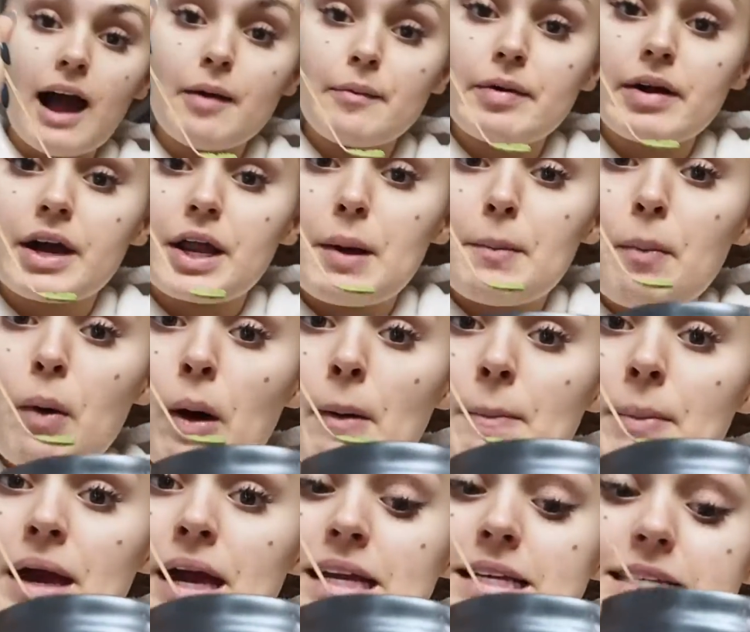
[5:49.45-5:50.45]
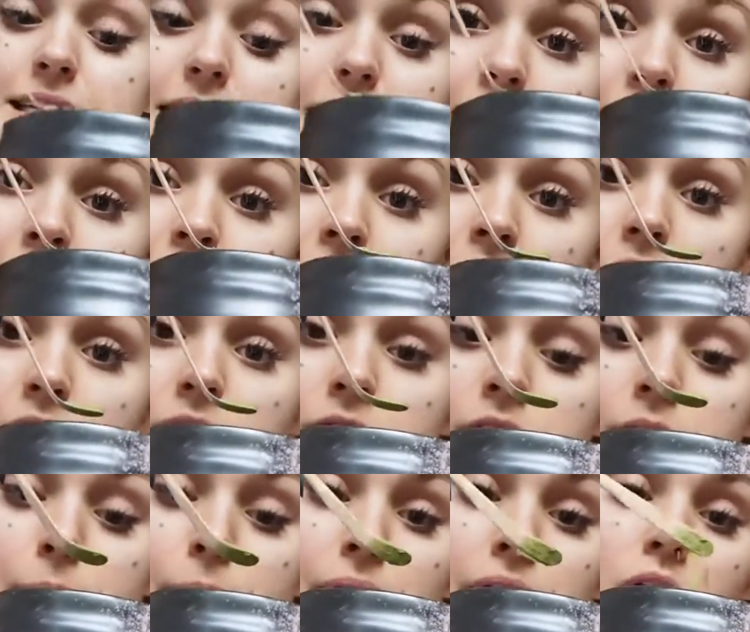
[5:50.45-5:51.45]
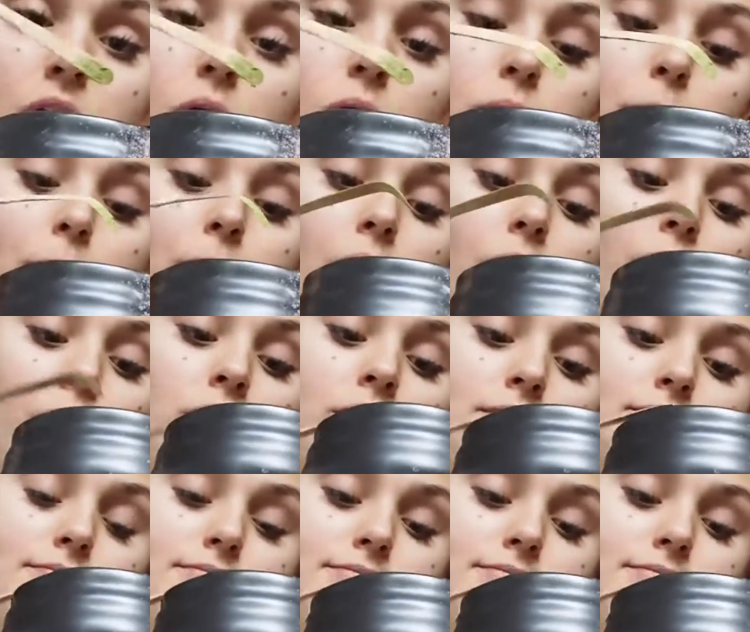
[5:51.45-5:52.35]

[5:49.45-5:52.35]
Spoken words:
And we're gonna pop it in the big old bowl.